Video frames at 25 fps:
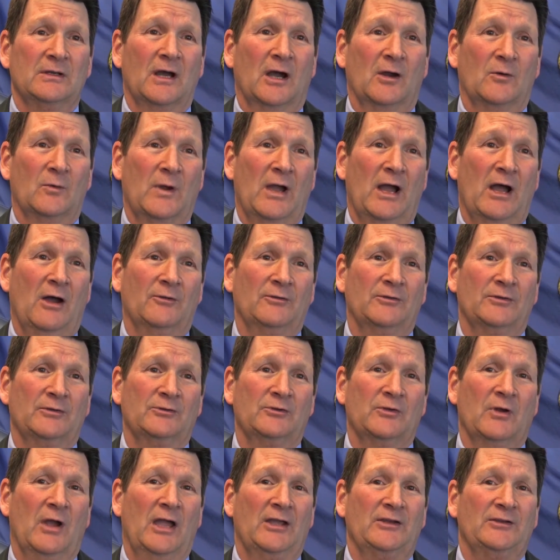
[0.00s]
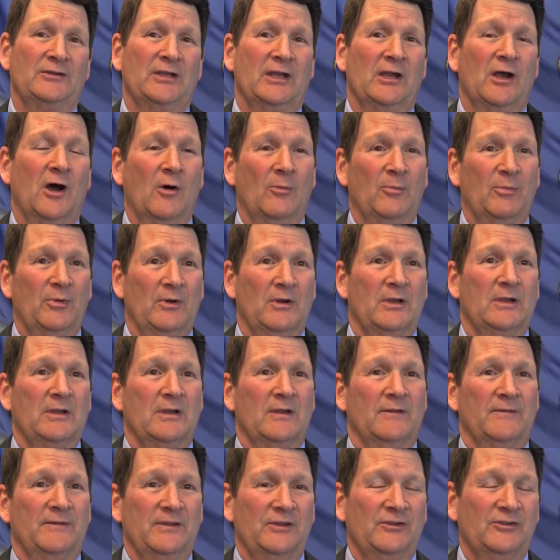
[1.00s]
around trying to help
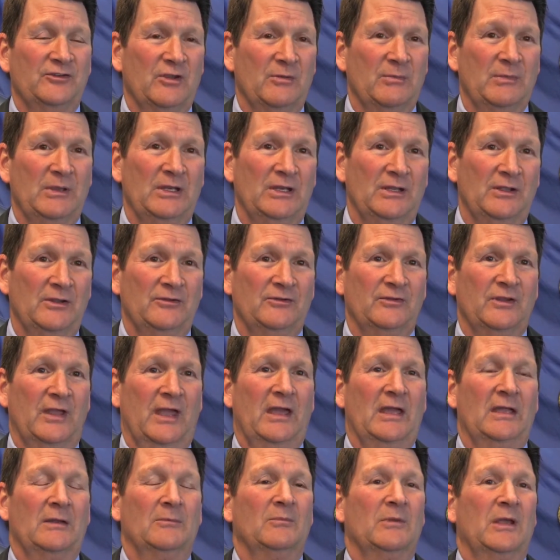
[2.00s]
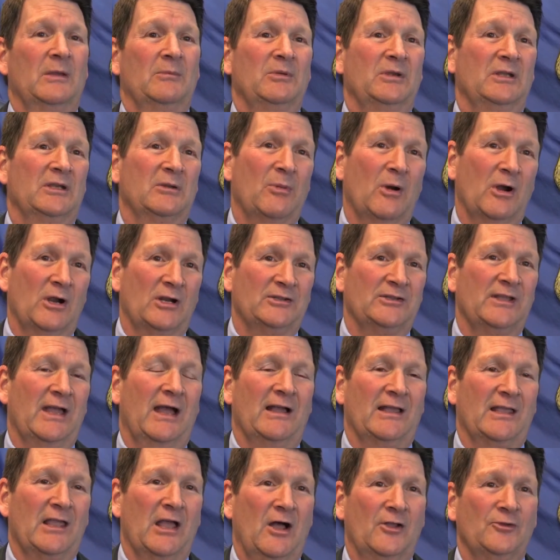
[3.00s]
these committees and being a part of
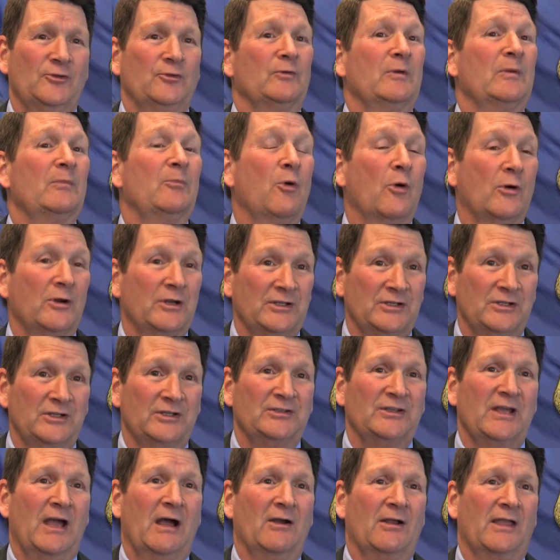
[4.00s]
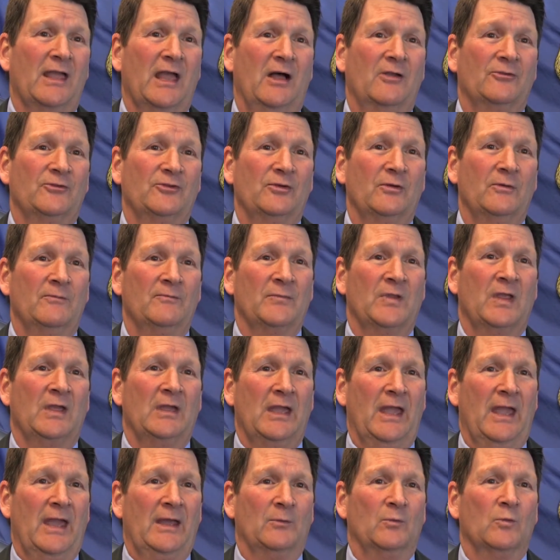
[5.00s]
town council, reporting to town council,
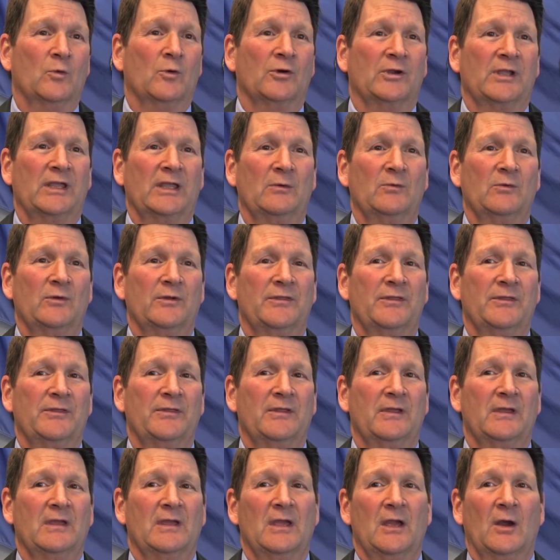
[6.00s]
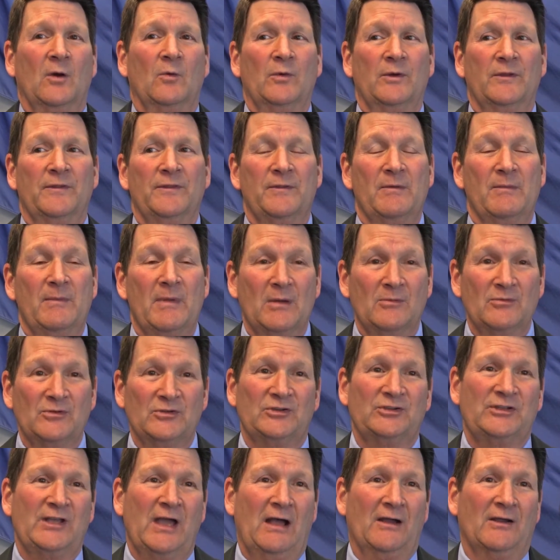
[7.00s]
and working with the members
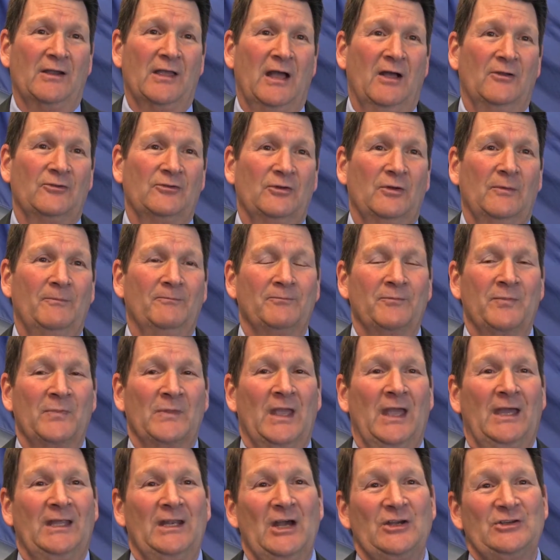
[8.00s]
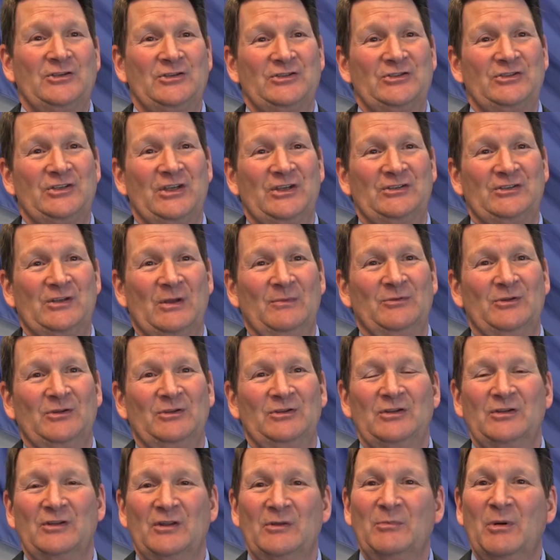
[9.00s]
of town council. And I should say
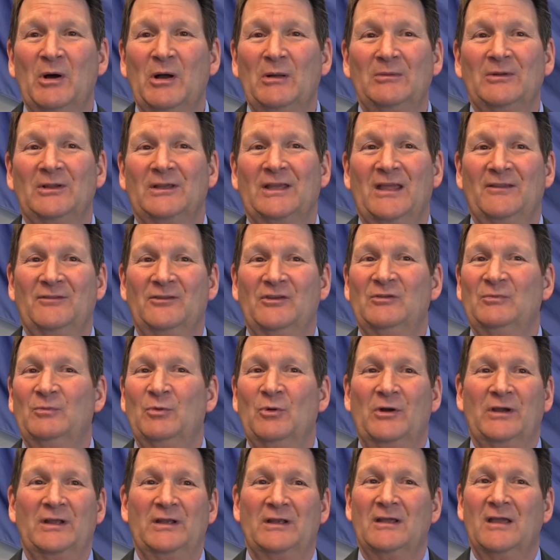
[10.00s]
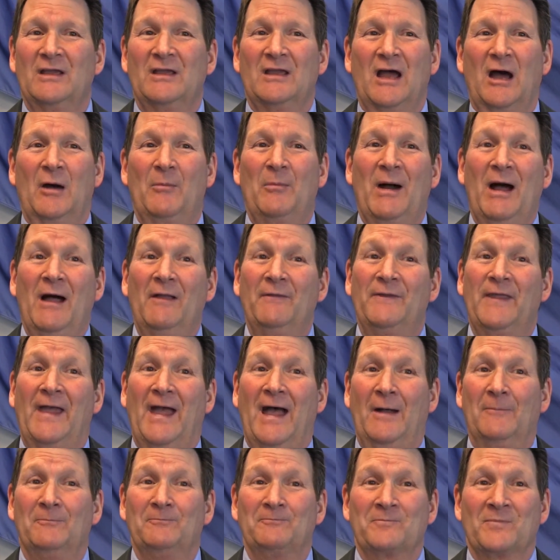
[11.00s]
something to the public at this point about
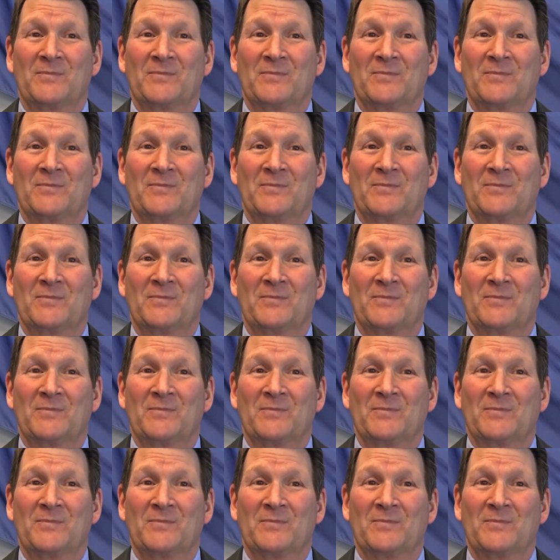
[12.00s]
that.